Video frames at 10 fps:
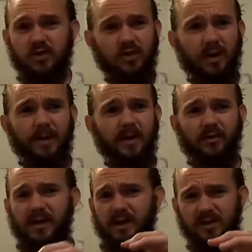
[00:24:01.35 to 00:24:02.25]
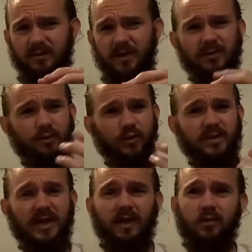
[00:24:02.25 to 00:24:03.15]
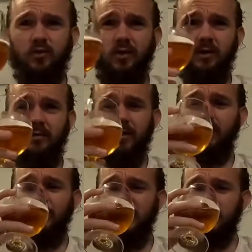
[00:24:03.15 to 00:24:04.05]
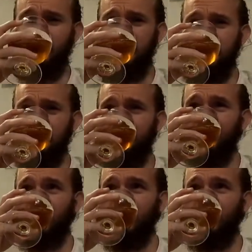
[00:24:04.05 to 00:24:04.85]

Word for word: It's got a bit of graininess, a bit of smoothness, and also a lovely little bit of sweetness.